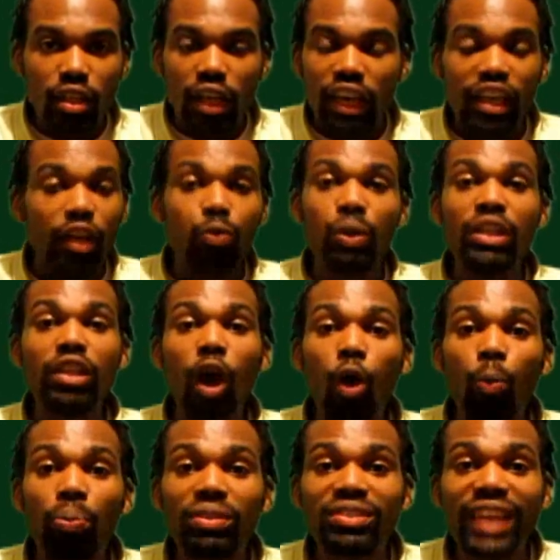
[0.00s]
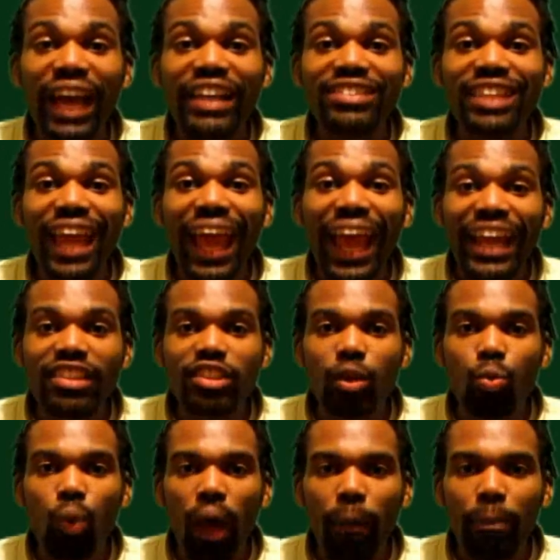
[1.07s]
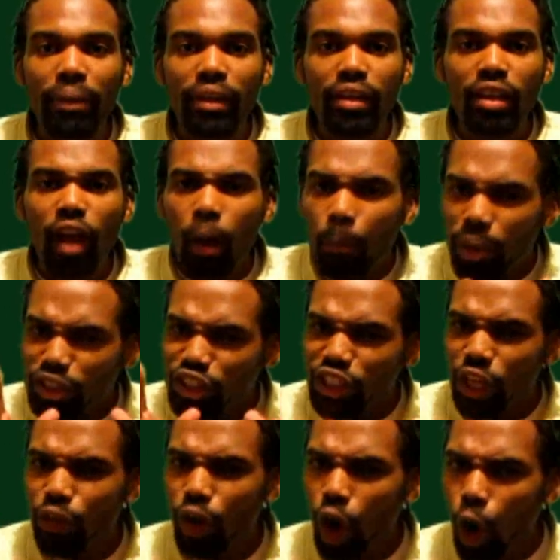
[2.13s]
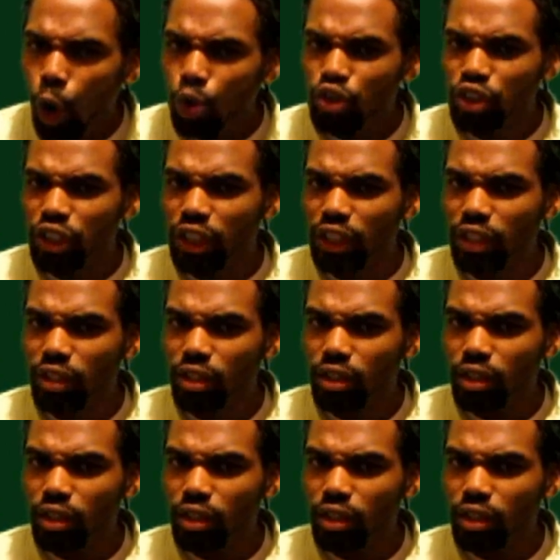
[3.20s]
Because we know Poseidon's an ancient weapon, but Shirahoshi